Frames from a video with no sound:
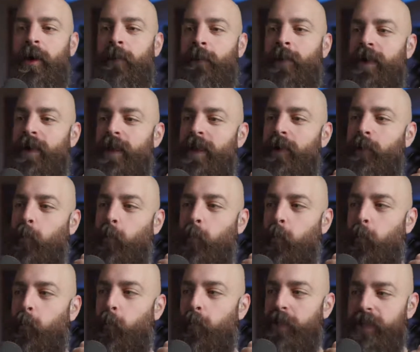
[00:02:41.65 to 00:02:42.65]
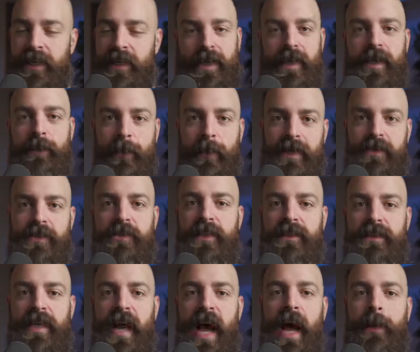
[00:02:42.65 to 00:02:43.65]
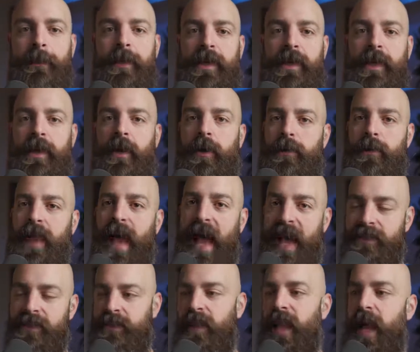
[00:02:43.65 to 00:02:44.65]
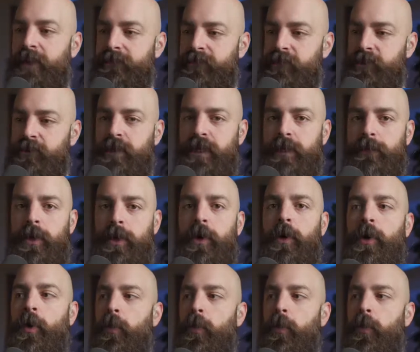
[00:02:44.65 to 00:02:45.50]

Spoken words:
But he mentioned a topic in our last live stream,